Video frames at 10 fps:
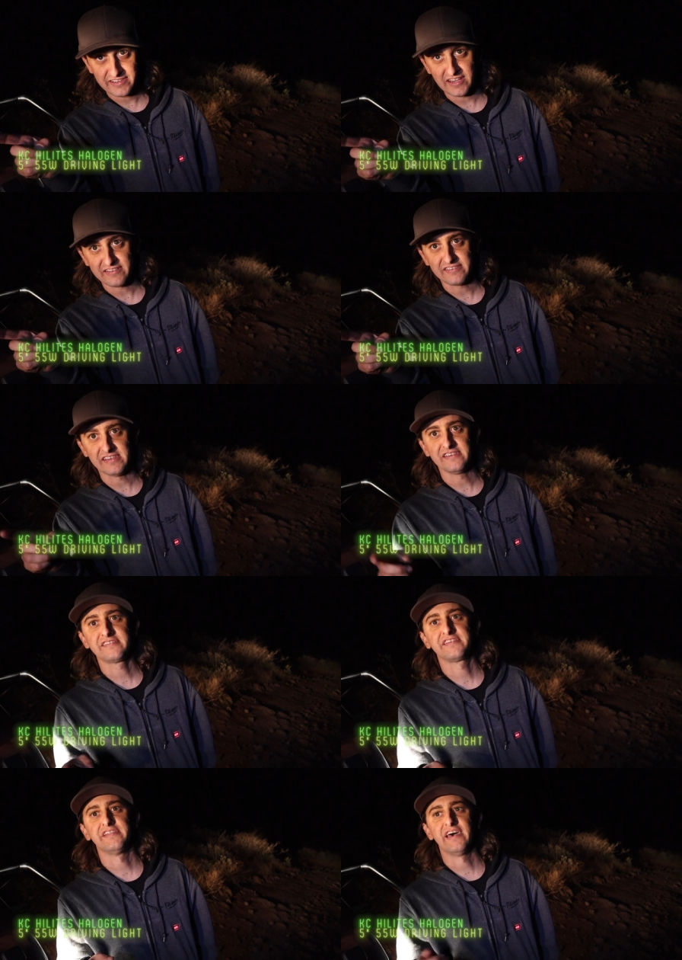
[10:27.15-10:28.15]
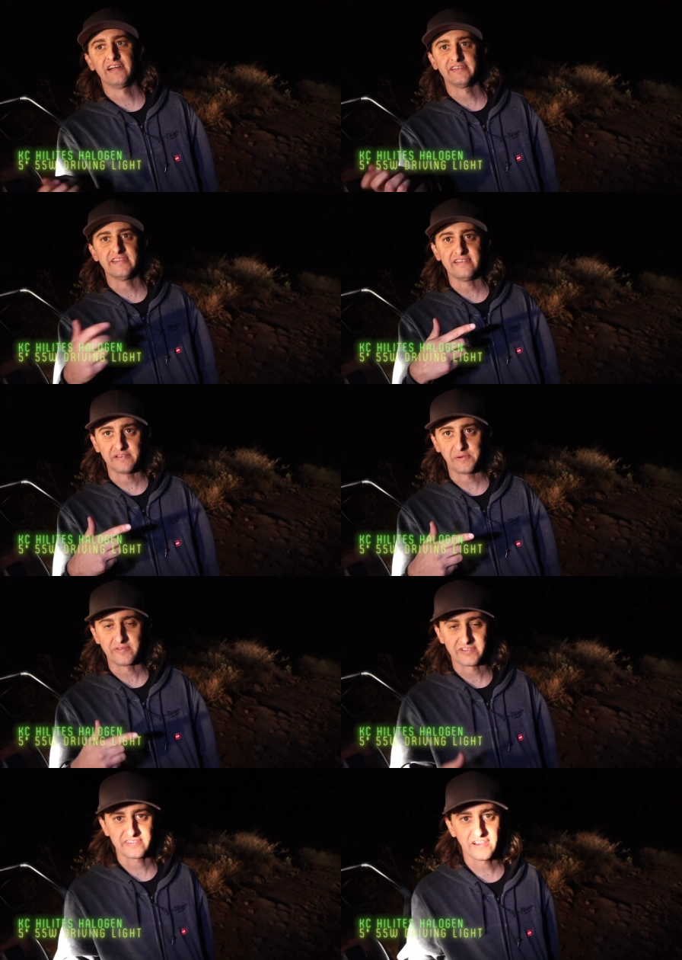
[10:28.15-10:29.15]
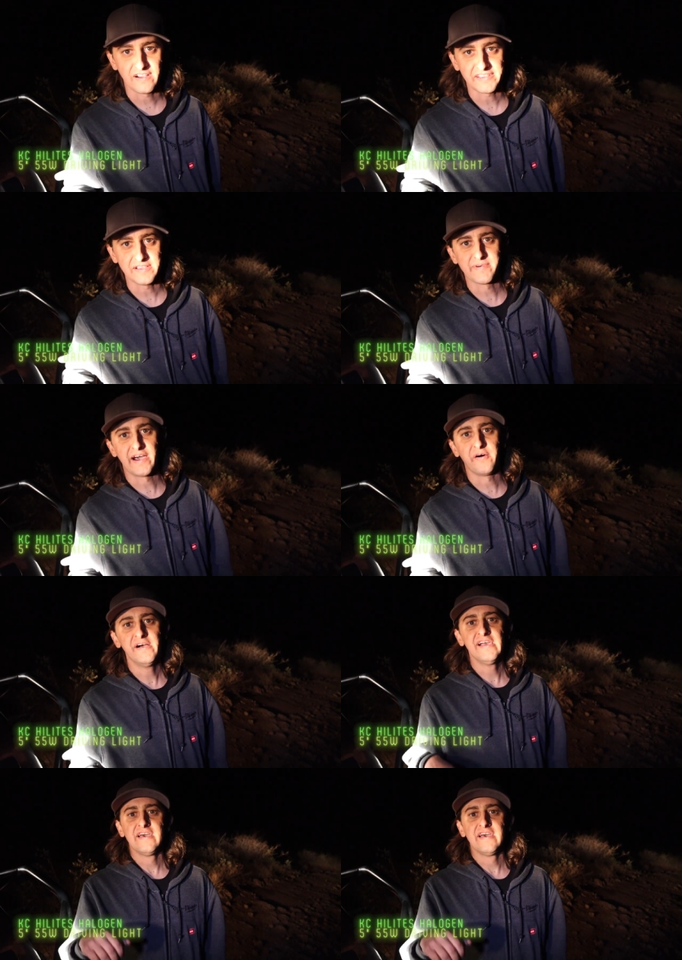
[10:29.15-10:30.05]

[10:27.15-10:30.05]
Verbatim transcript: KCs to the LEDs that we were just talking about,